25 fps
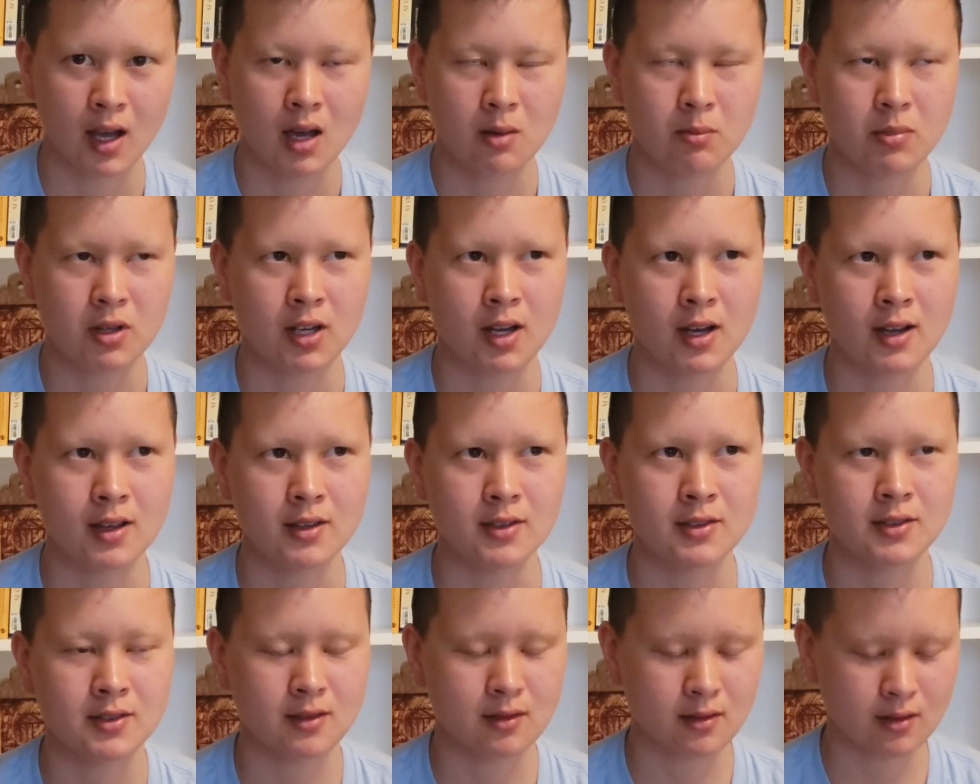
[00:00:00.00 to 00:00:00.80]

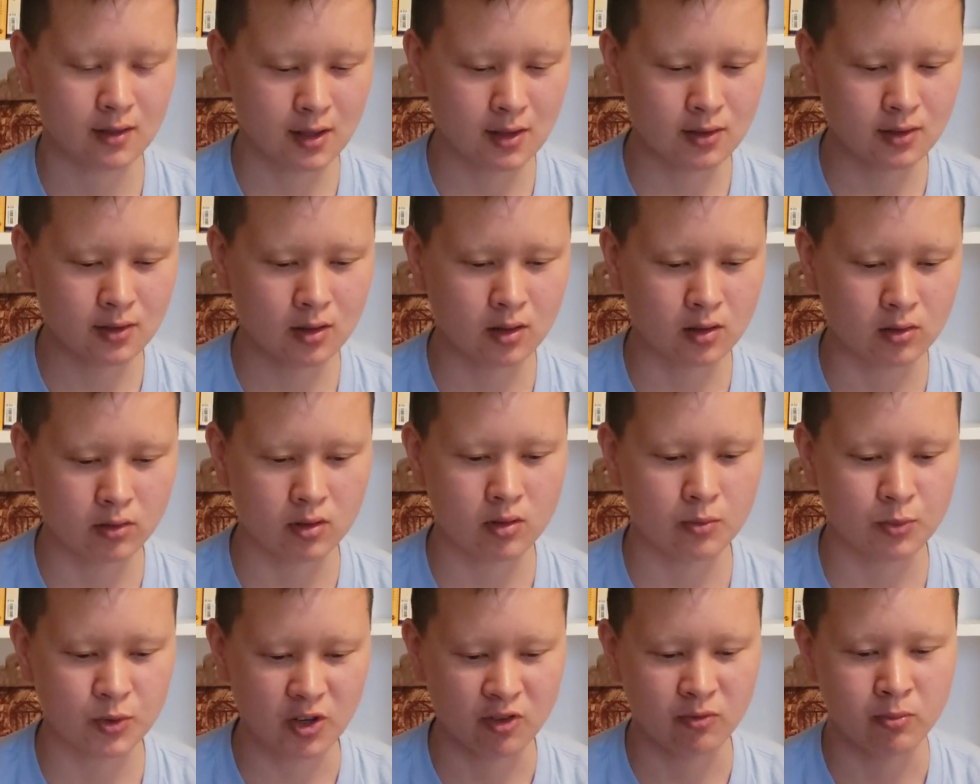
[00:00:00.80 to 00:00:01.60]
because these are
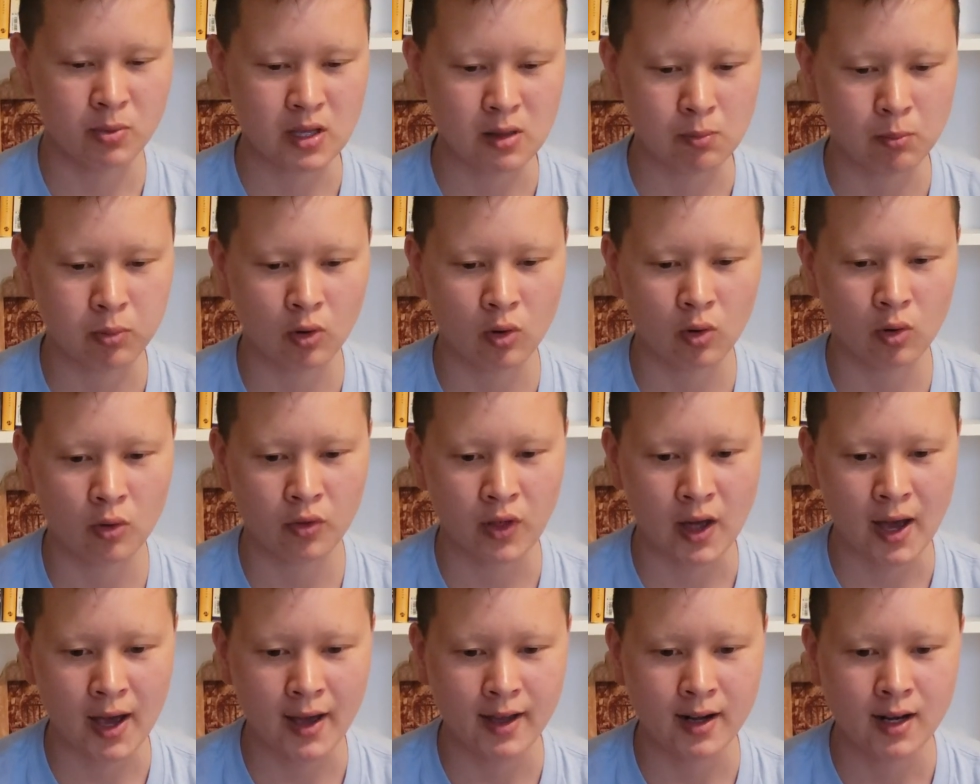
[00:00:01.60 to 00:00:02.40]
groups of people
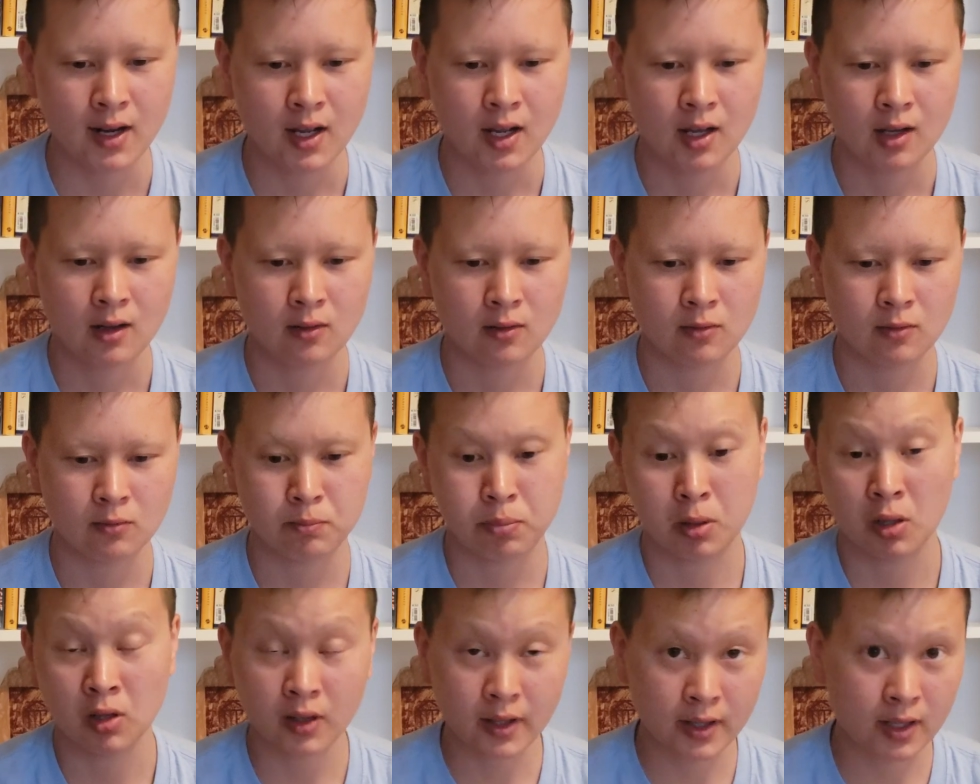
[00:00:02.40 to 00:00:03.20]
that
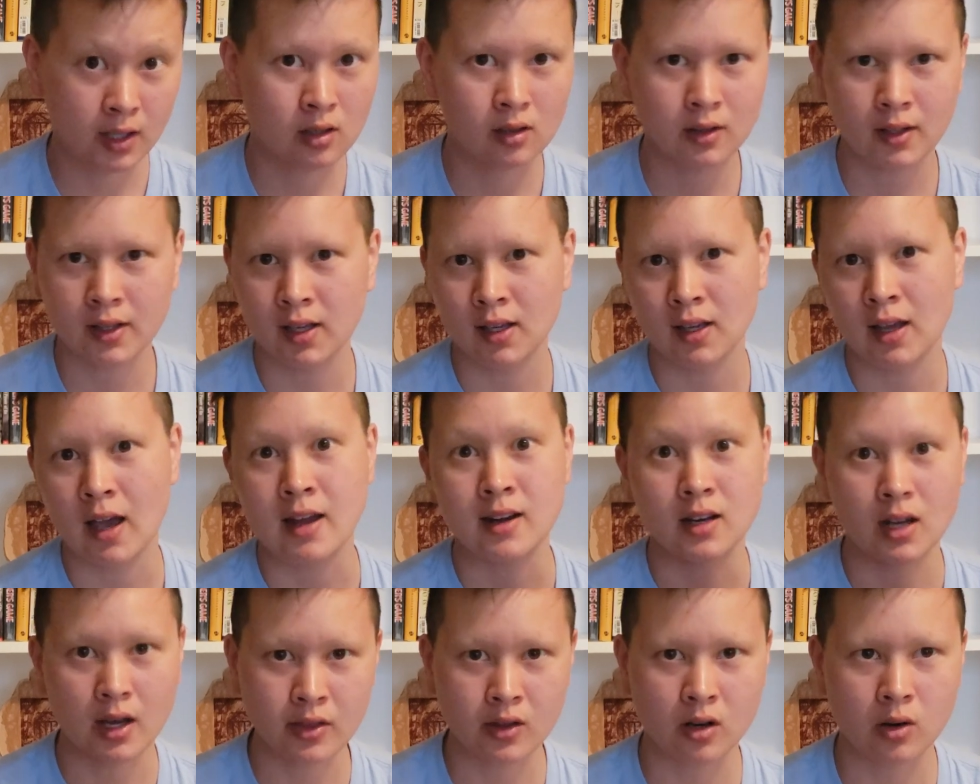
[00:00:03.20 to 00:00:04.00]
politically
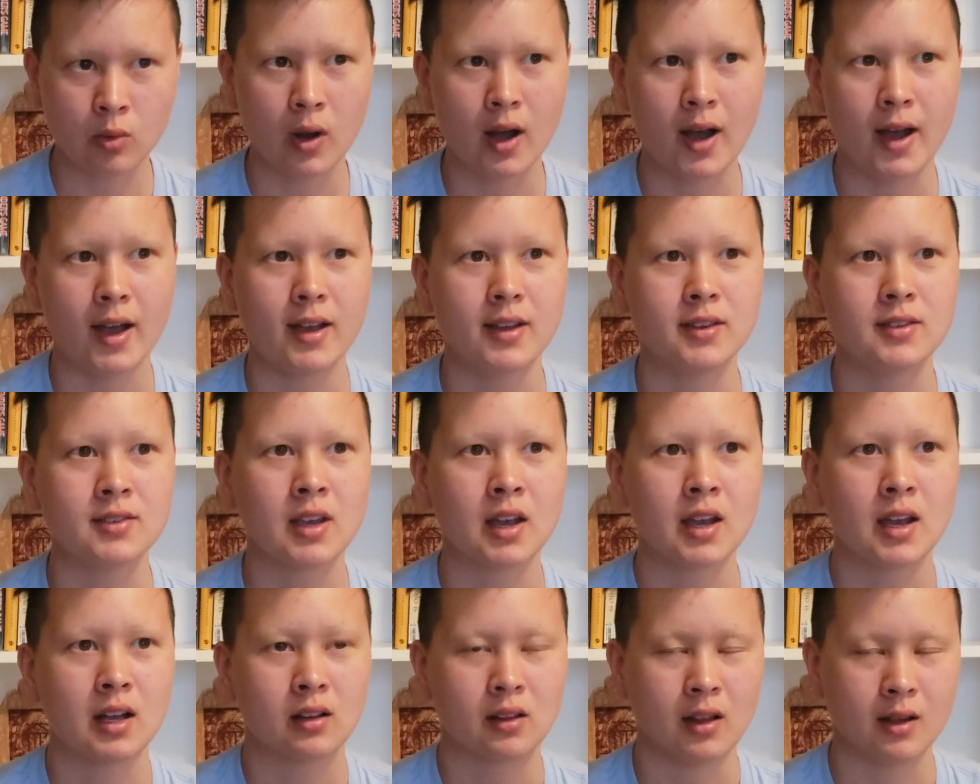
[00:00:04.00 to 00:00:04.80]
and otherwise
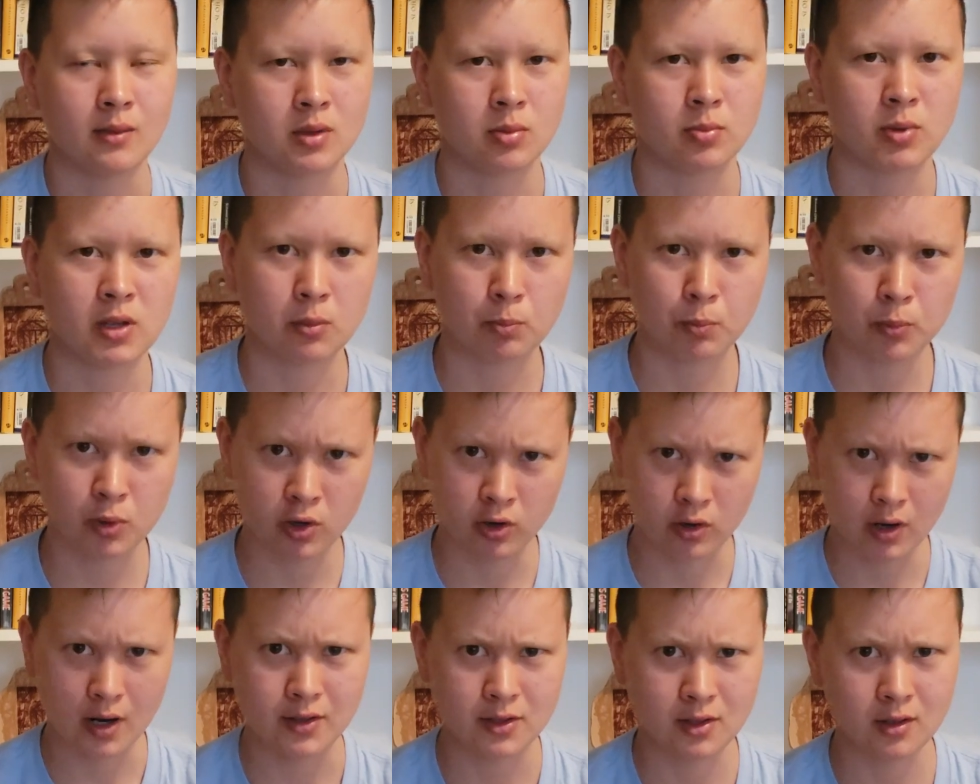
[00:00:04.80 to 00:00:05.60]
claim to be
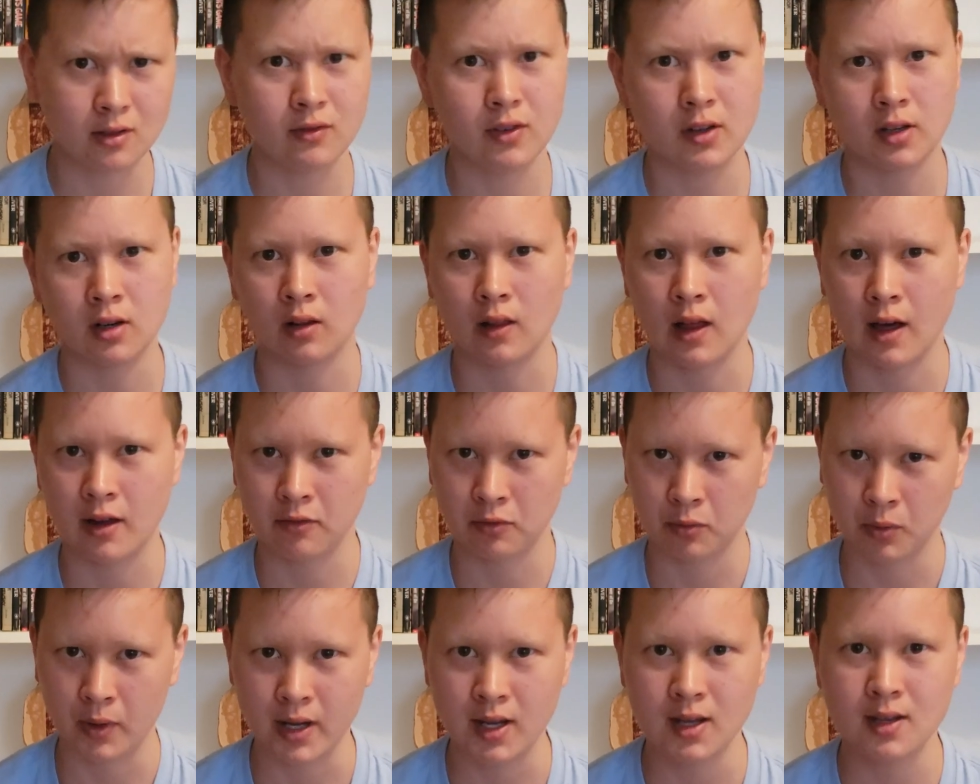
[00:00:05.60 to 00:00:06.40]
progressive in a lot
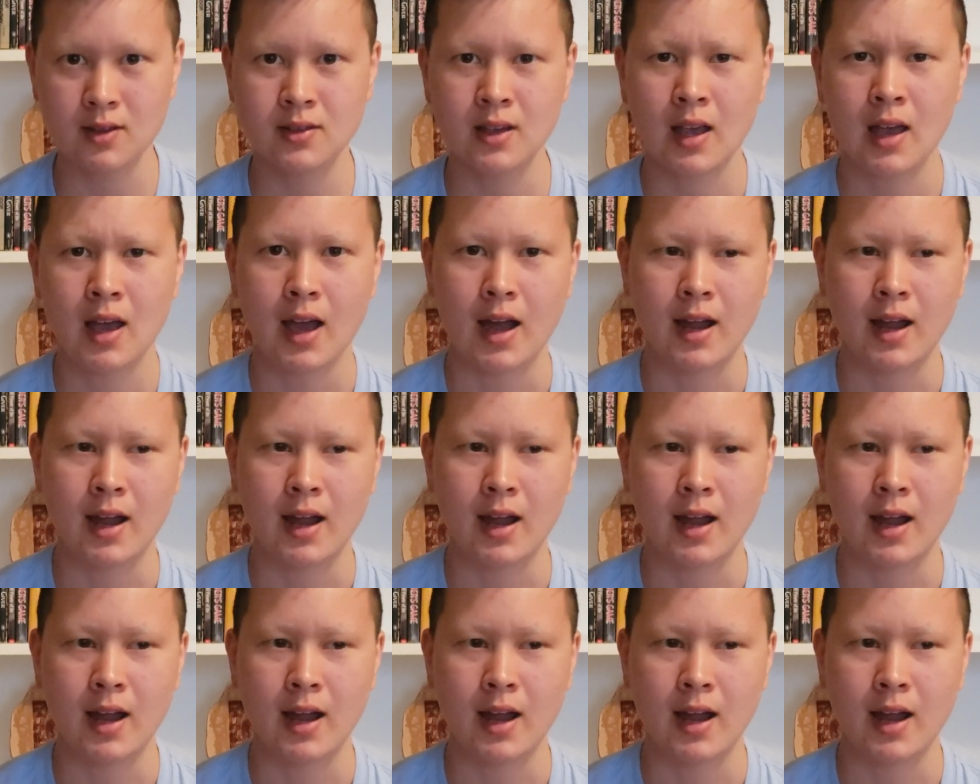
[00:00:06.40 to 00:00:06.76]
of ways,